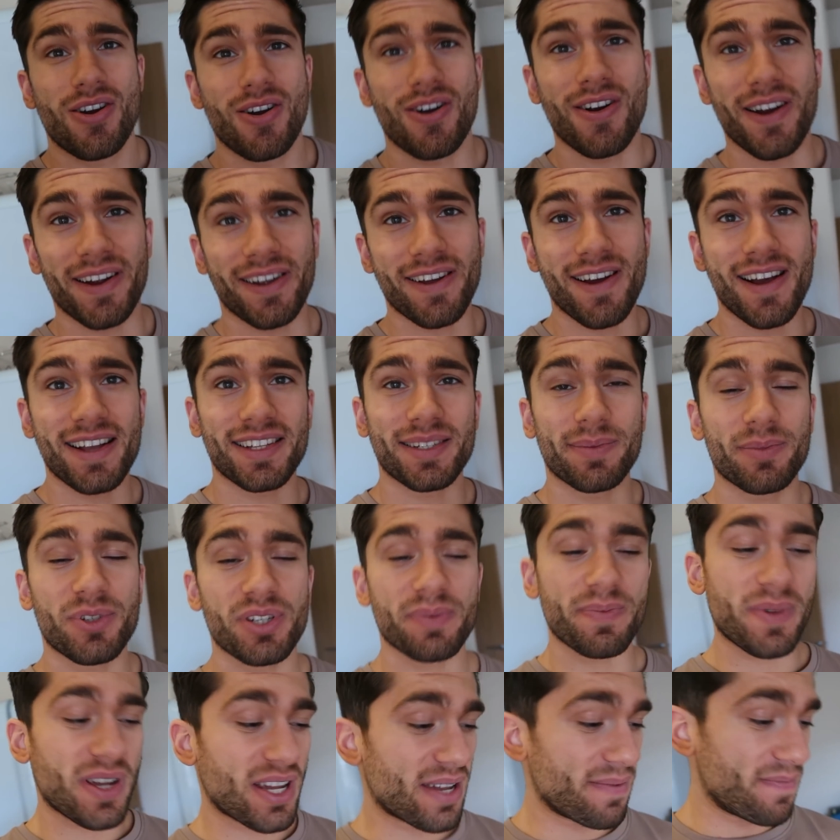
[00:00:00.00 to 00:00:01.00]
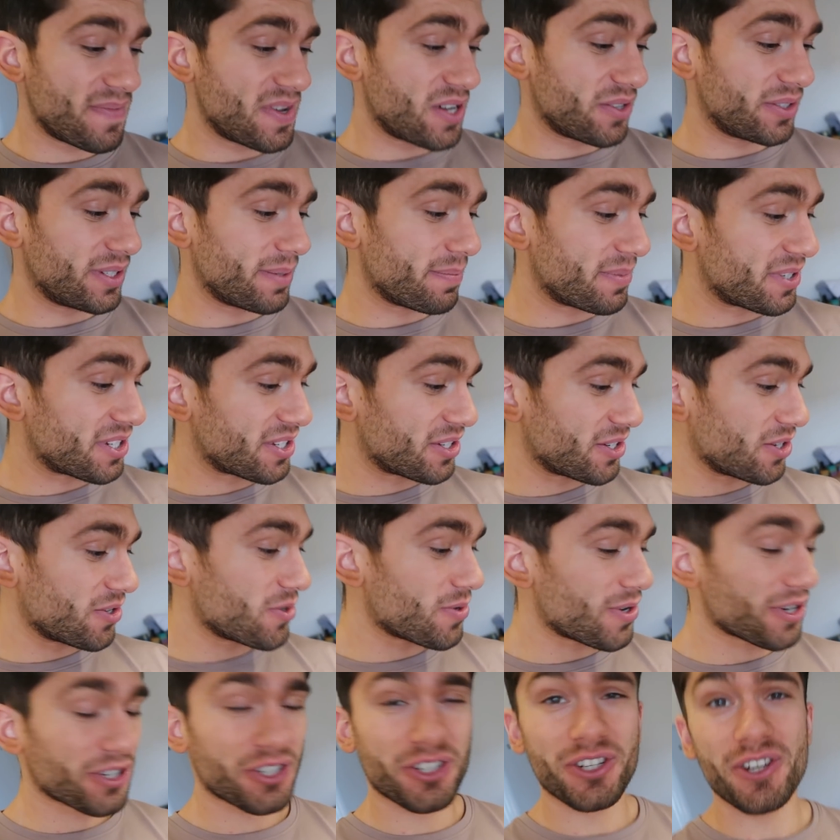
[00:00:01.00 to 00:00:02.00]
Alright guys, I'm just making meal number
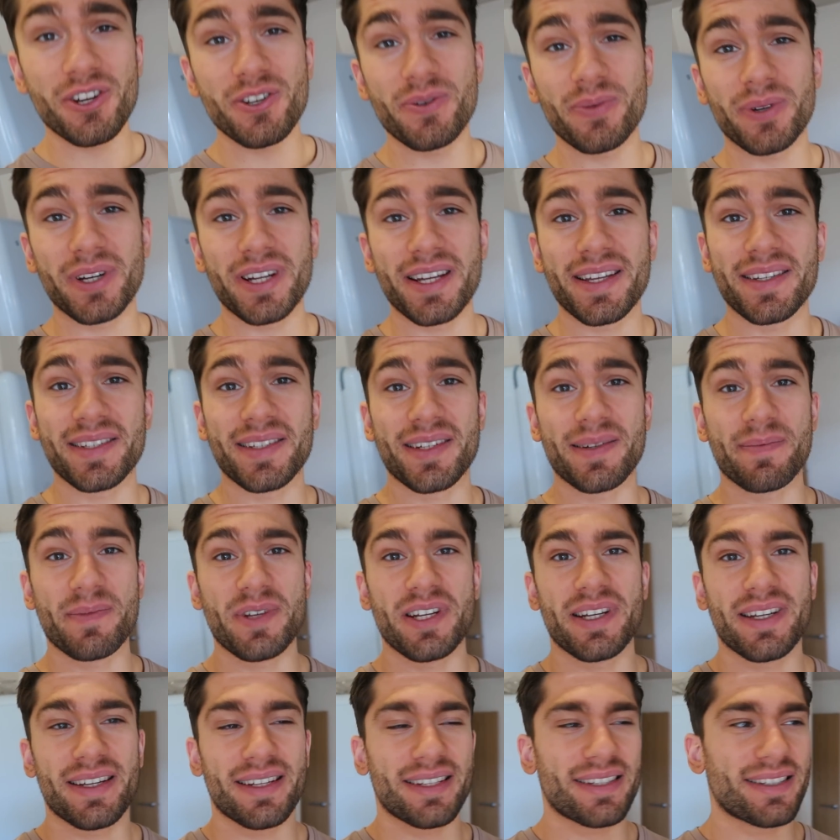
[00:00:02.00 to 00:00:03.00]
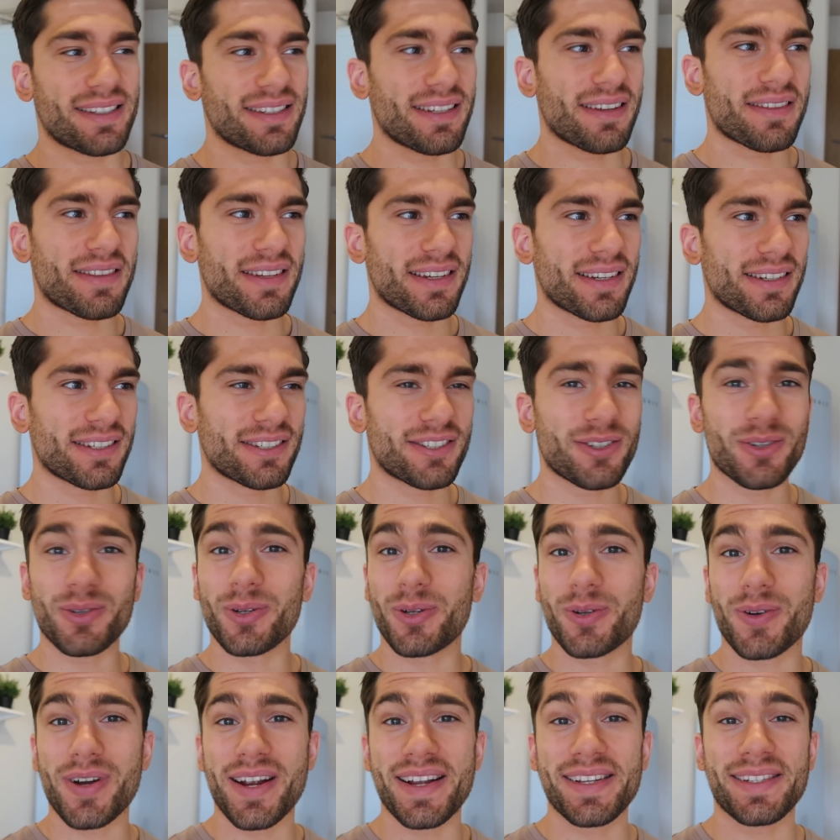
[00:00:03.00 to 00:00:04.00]
2. I'll show you what it is in a minute. It's nothing too
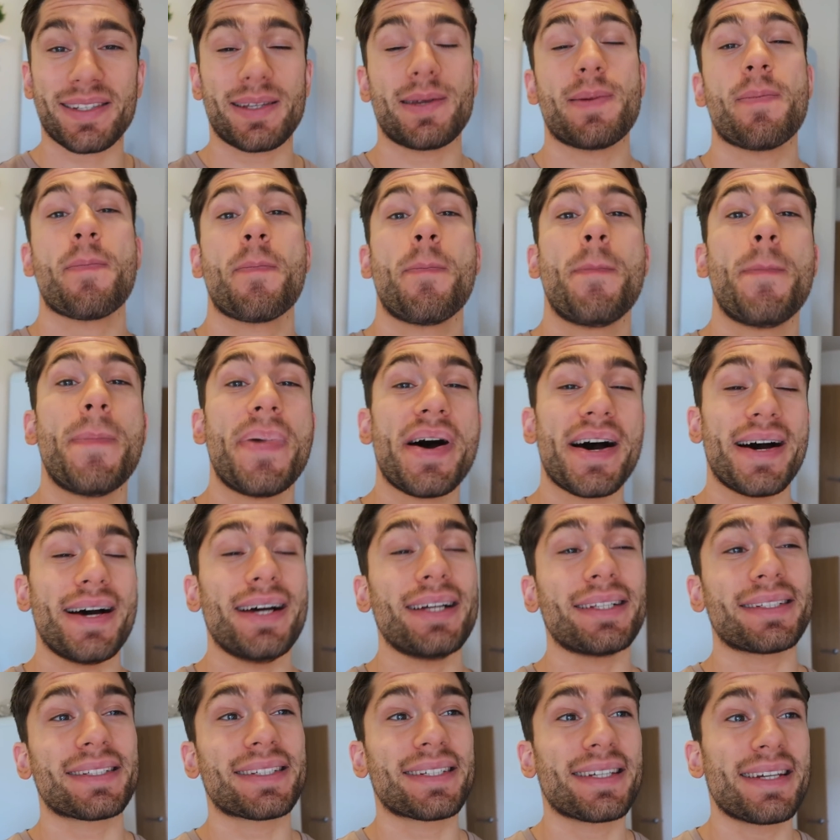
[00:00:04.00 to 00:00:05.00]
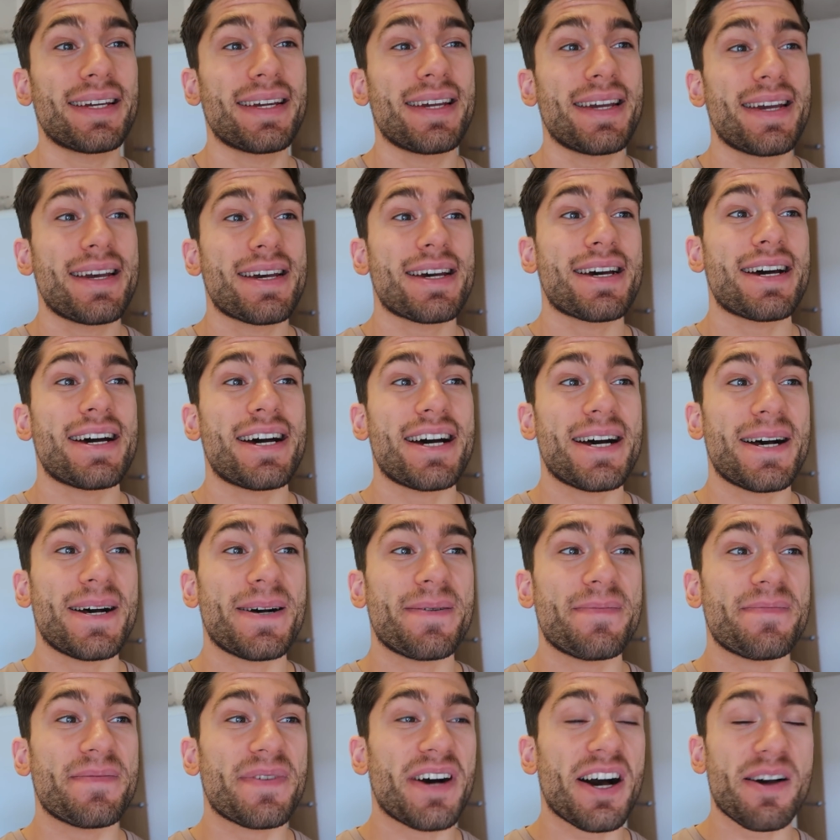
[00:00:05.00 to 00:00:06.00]
crazy, but
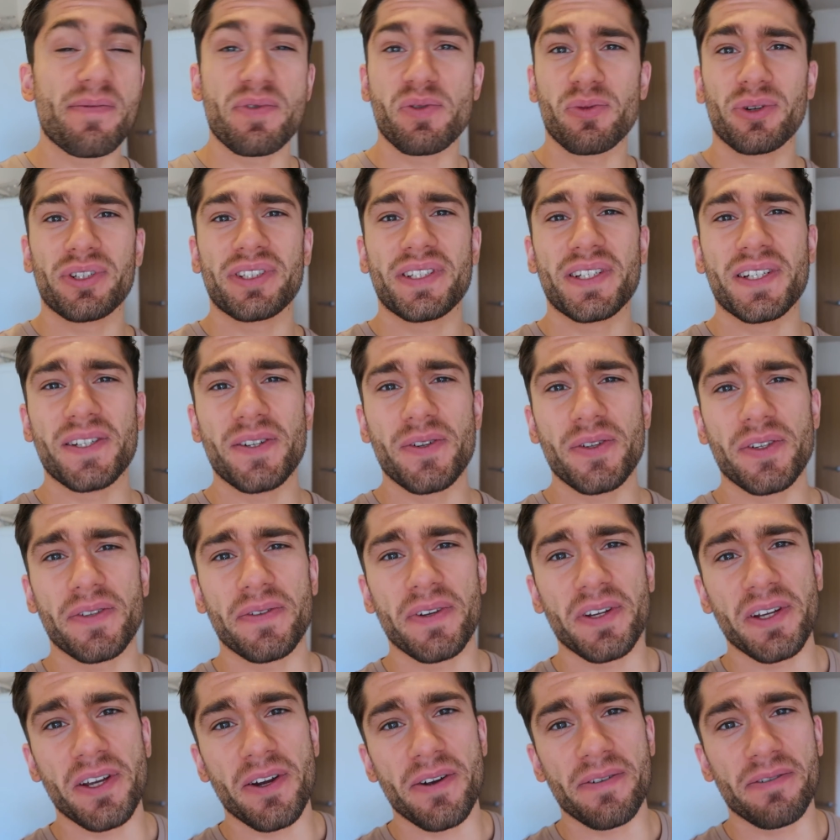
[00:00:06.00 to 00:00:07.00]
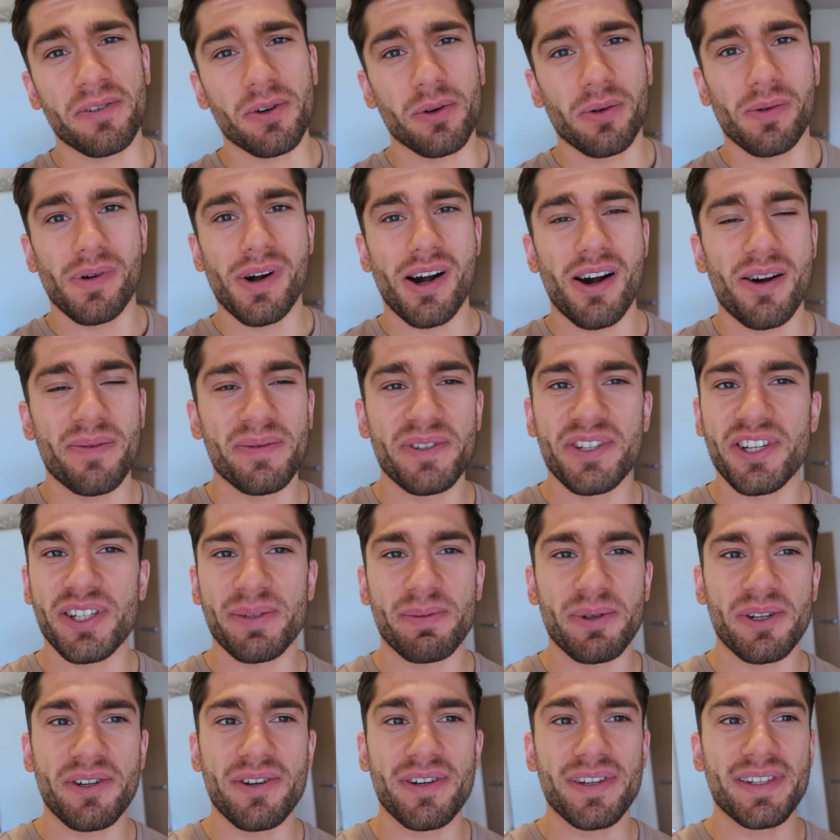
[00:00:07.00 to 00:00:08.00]
I've been wanting to do this video for a while,
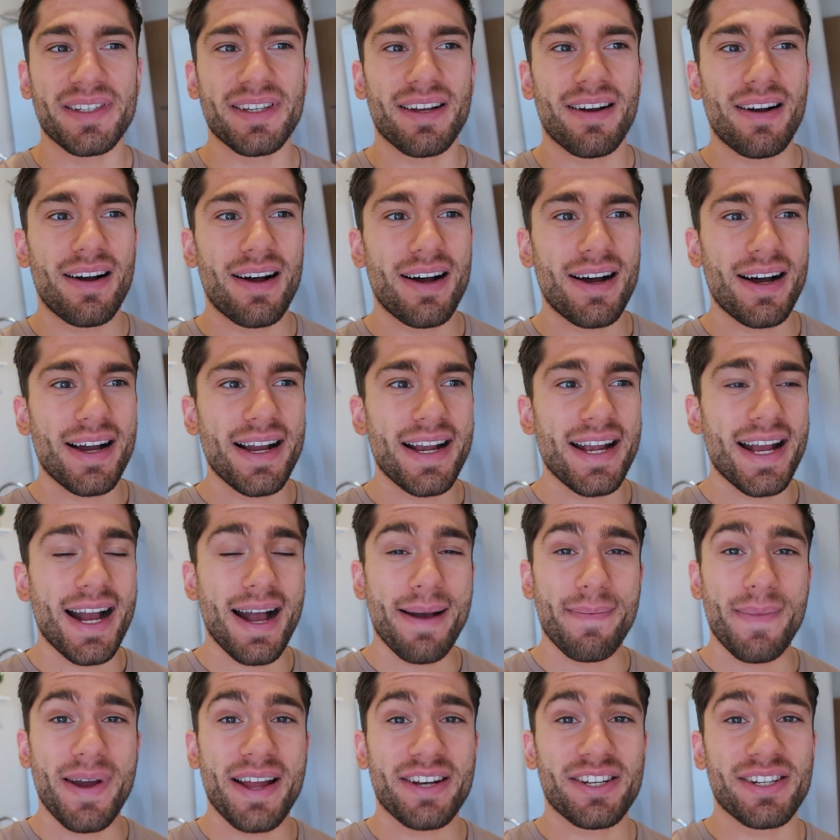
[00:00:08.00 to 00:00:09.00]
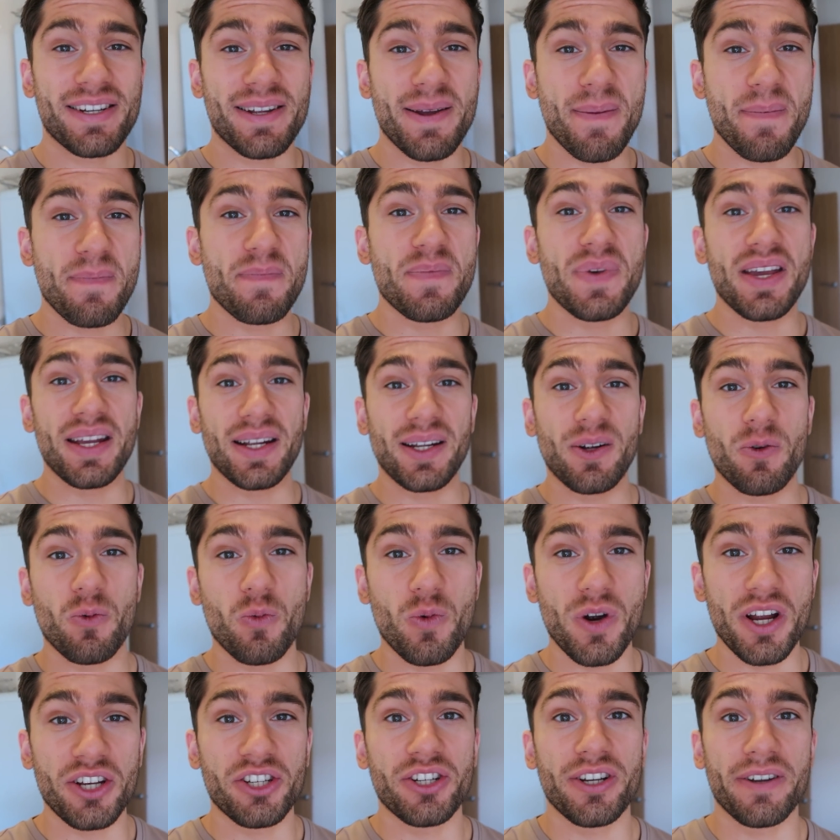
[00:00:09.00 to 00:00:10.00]
just because I am actually a big
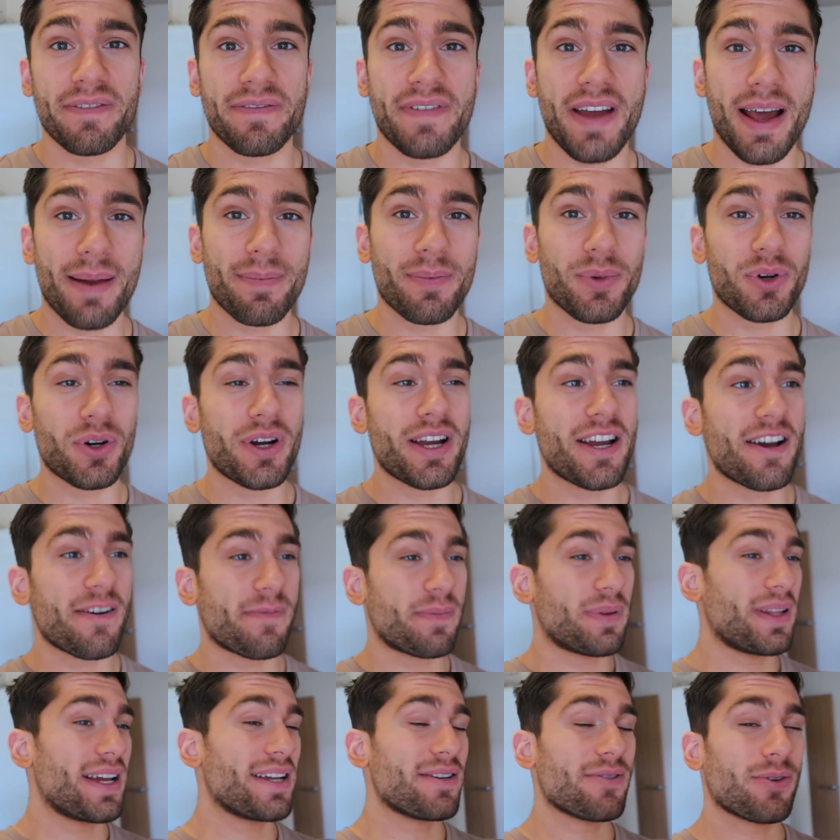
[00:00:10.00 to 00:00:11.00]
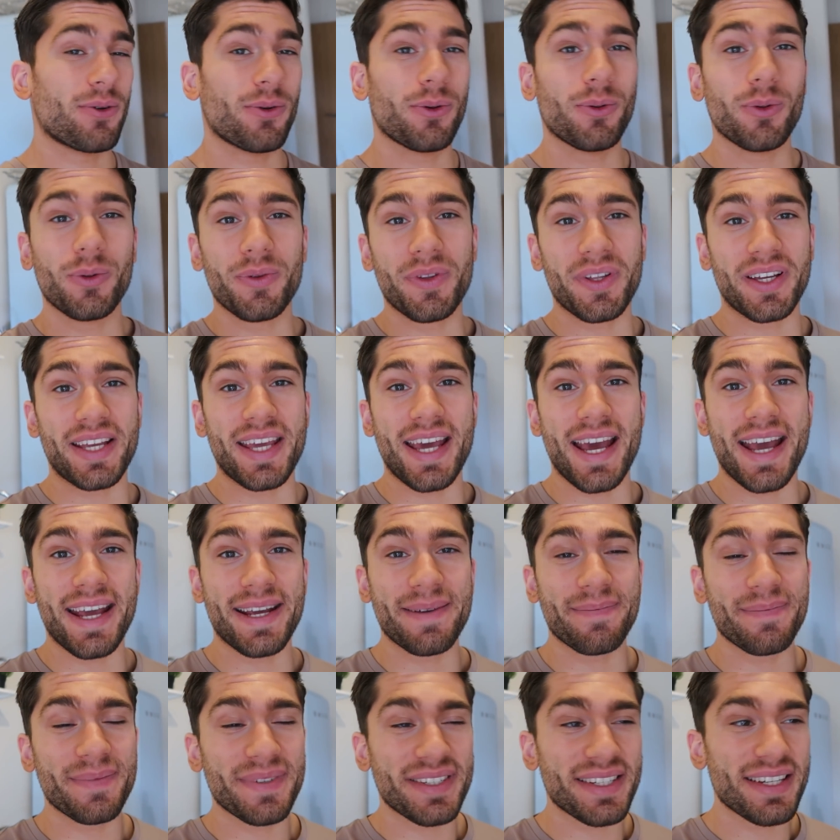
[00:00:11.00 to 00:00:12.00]
Witcher fanboy. I've played all the
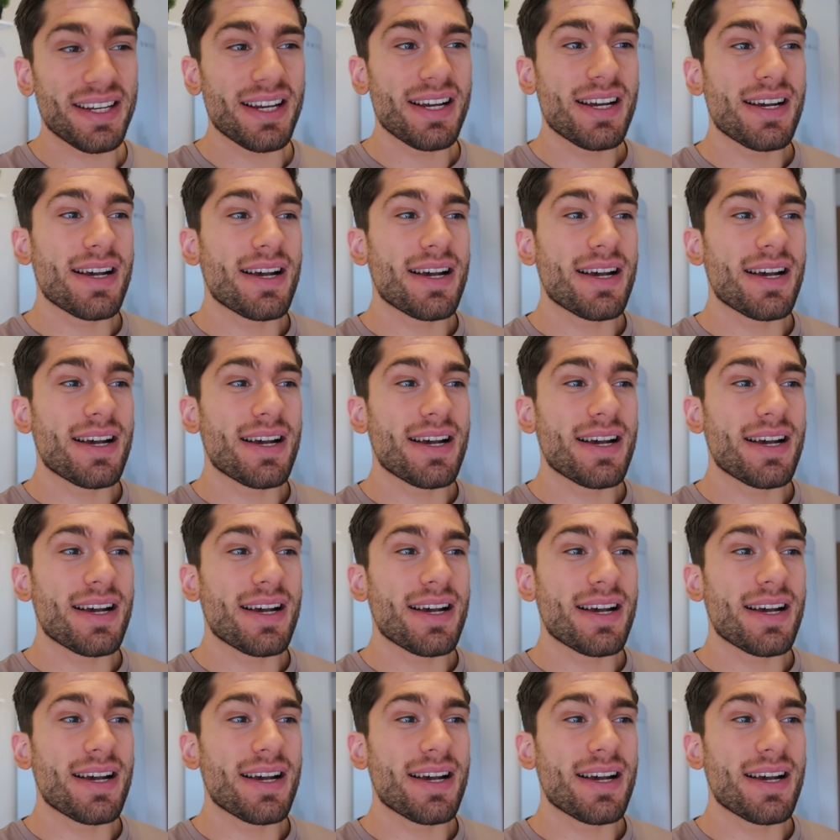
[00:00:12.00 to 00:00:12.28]
games.